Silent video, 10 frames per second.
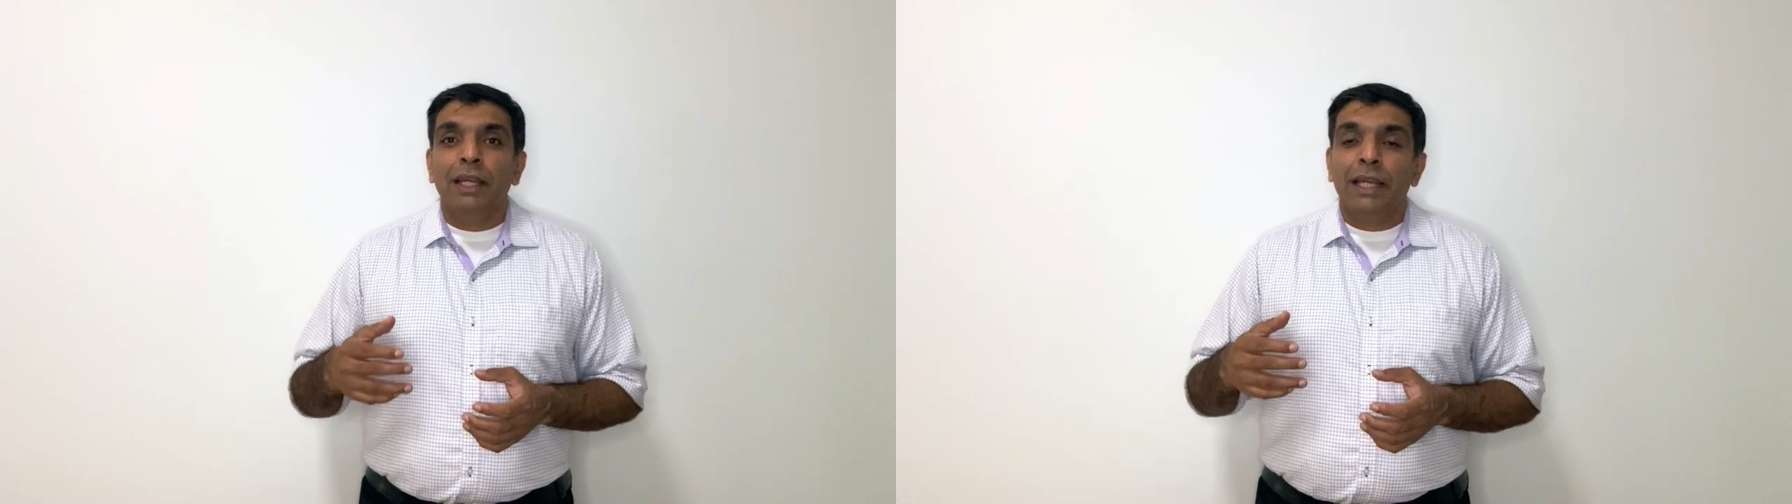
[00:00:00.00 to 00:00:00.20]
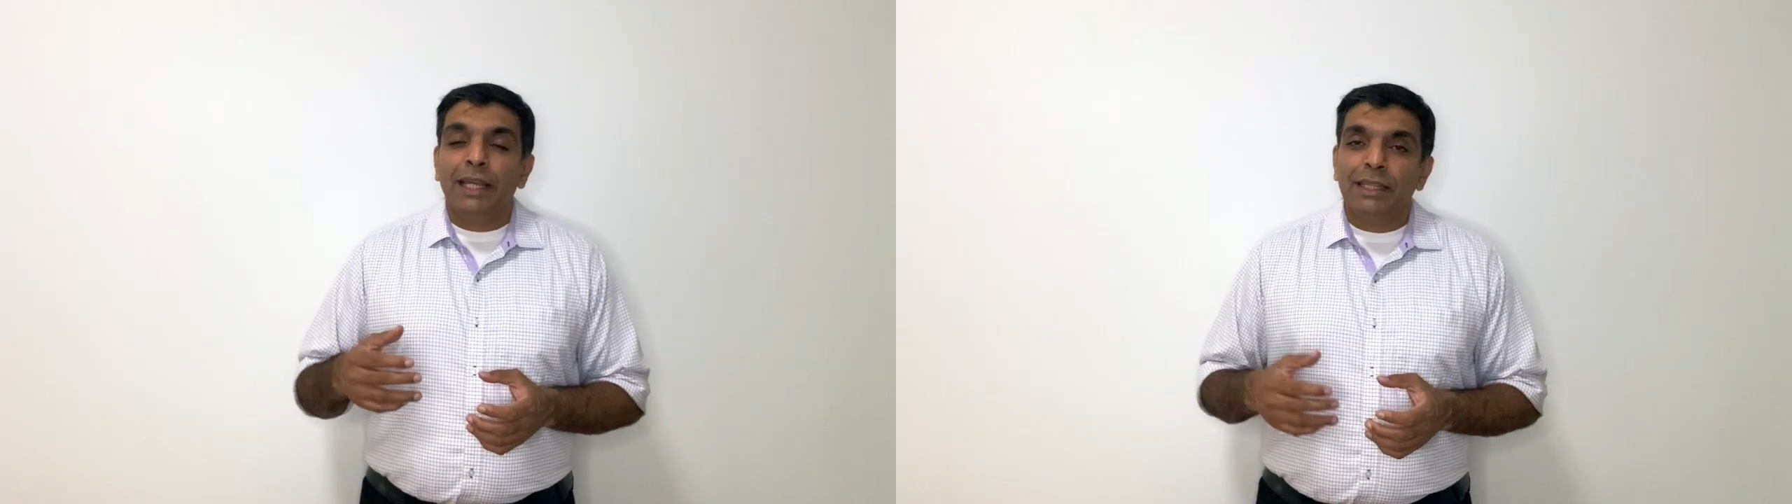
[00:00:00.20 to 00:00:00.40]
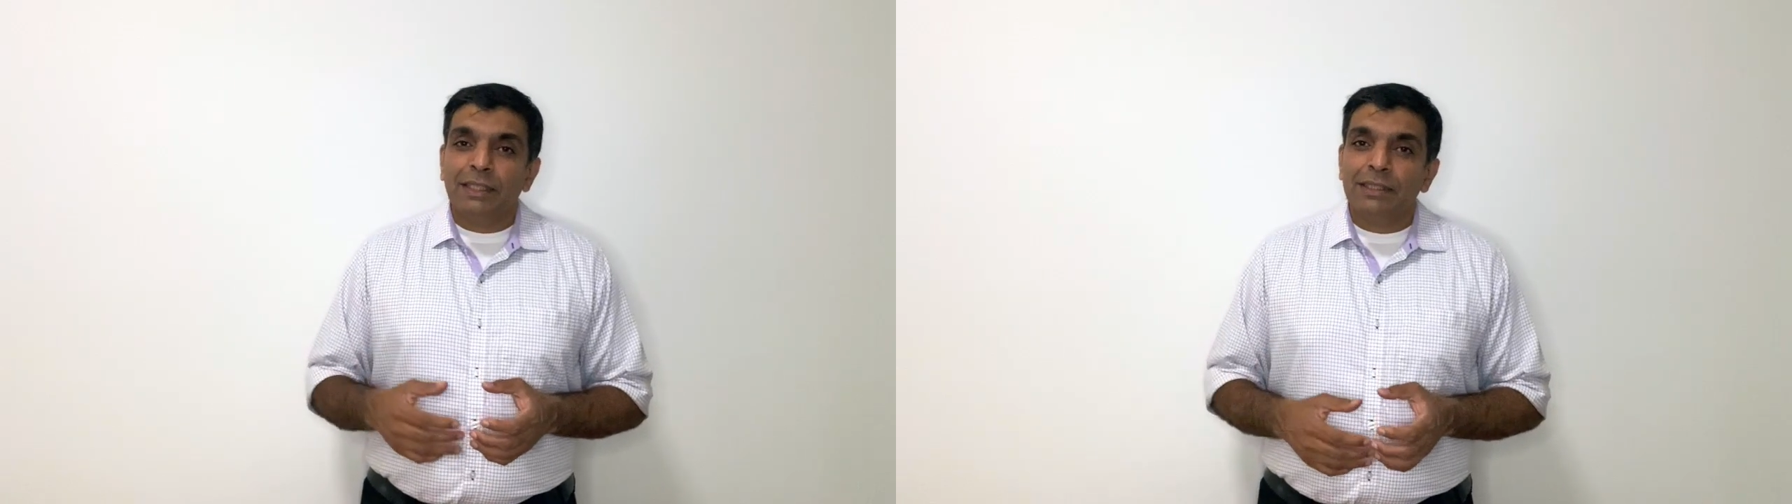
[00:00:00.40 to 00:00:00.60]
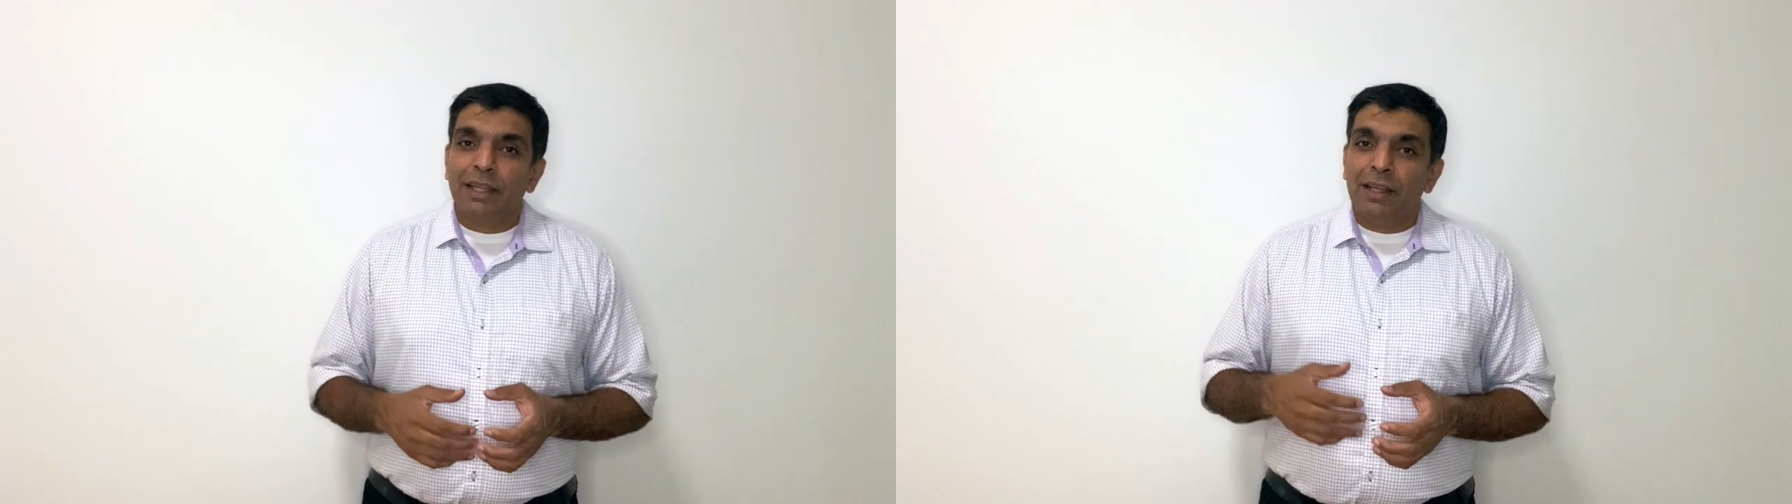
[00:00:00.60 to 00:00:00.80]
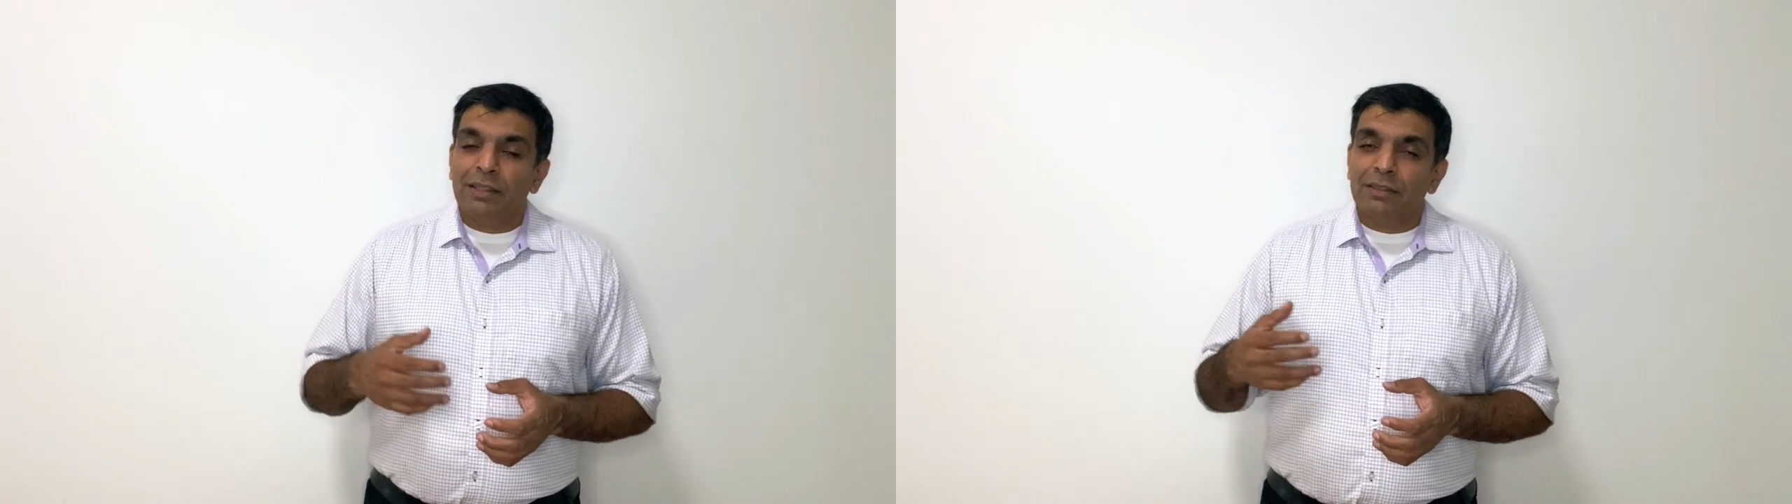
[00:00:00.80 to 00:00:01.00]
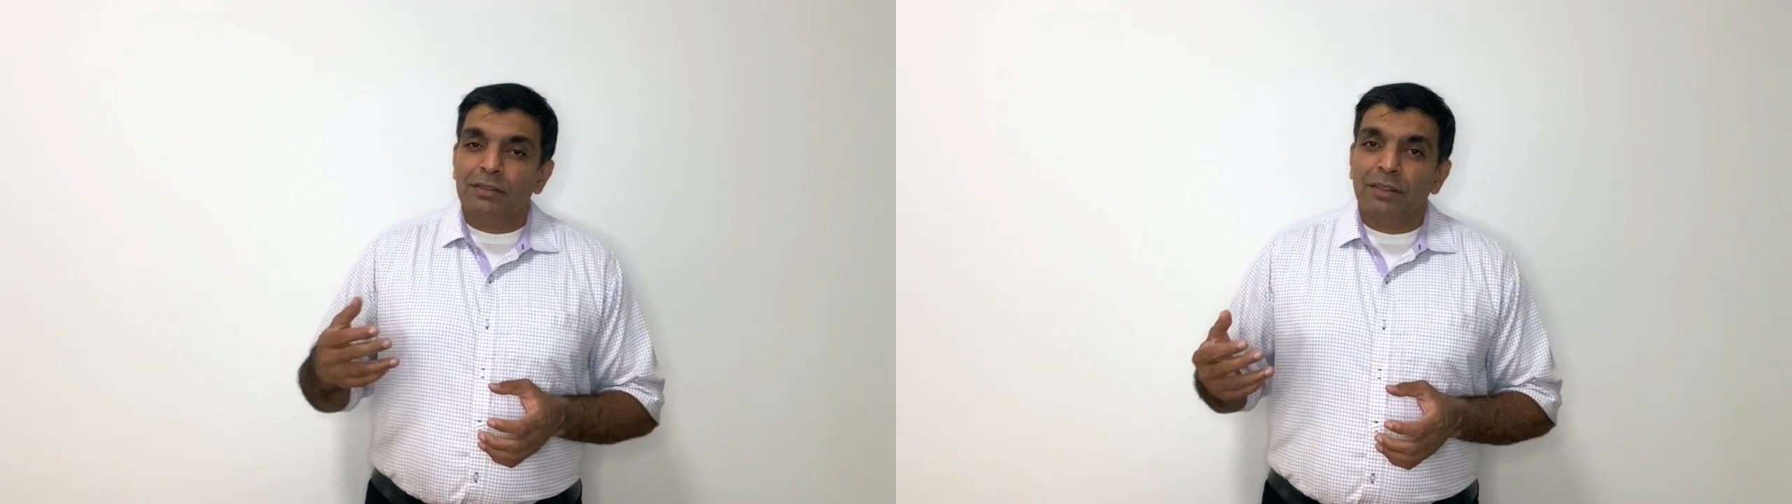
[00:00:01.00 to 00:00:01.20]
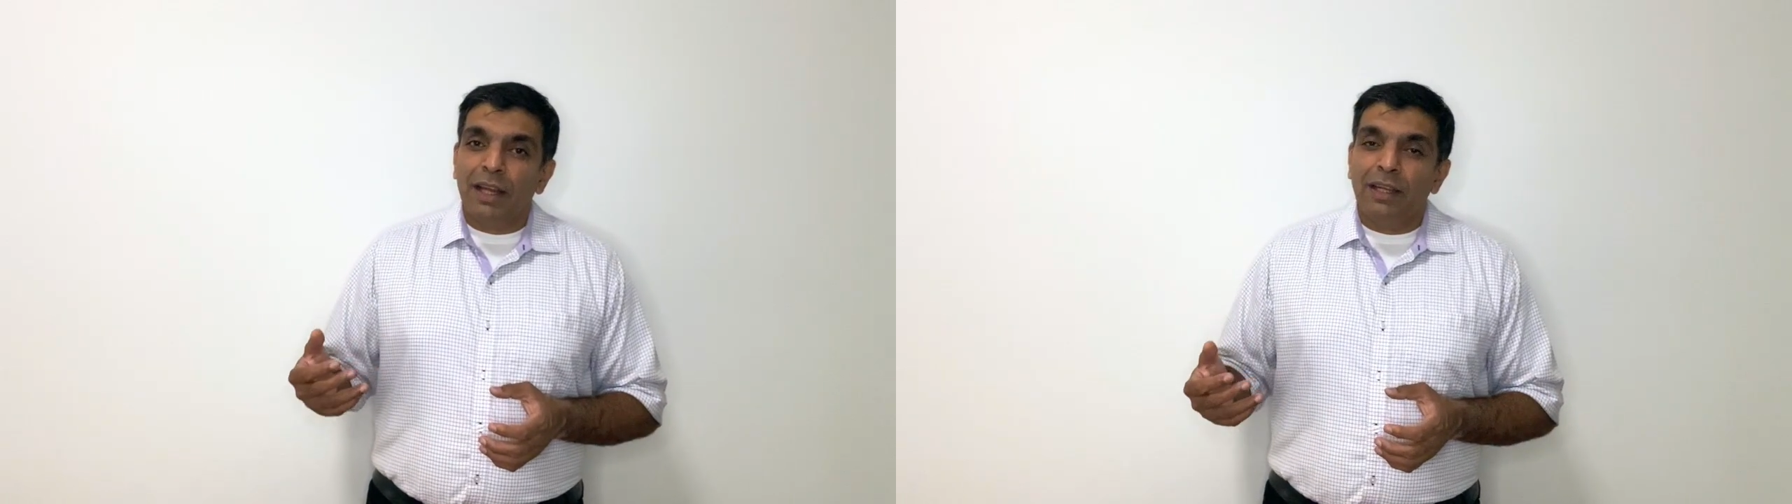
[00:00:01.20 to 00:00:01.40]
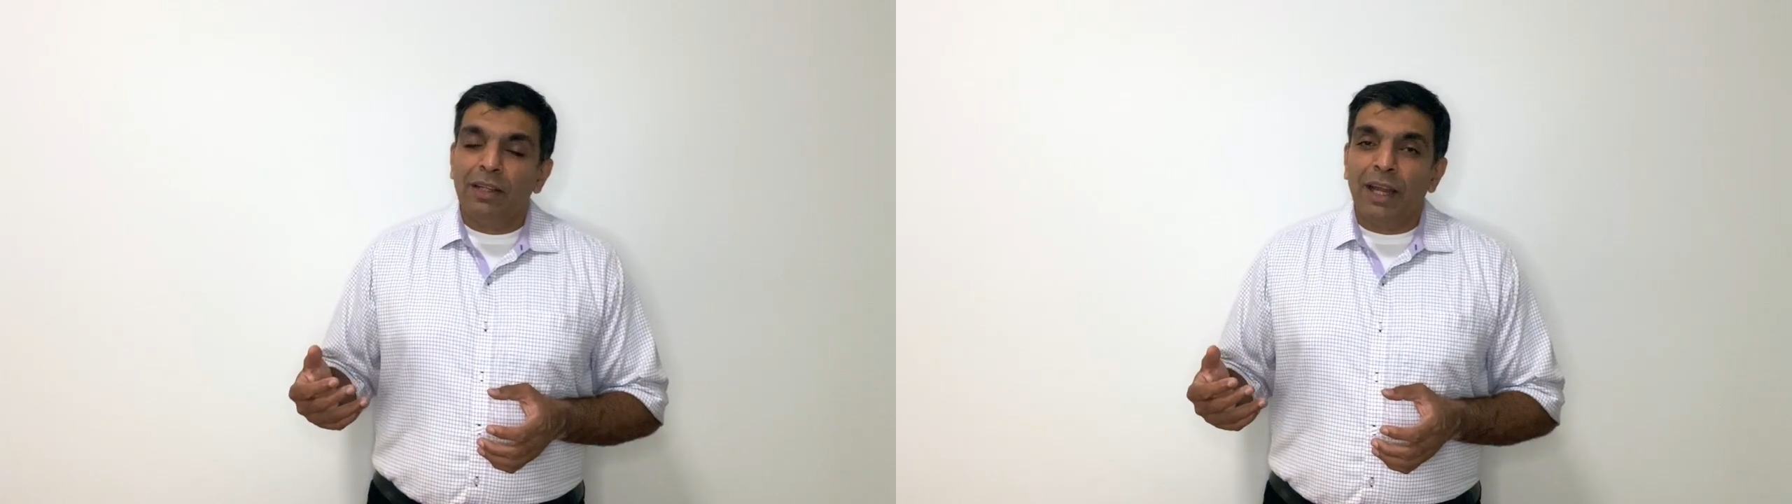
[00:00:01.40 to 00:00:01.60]

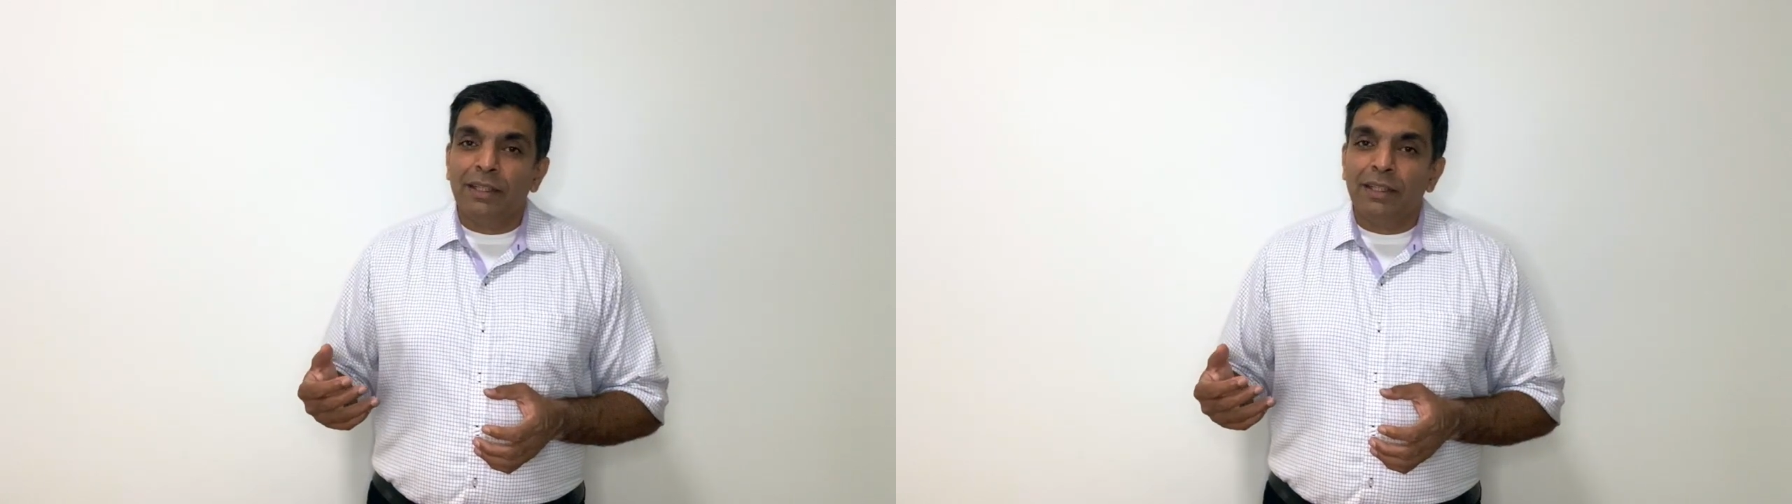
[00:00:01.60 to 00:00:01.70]
And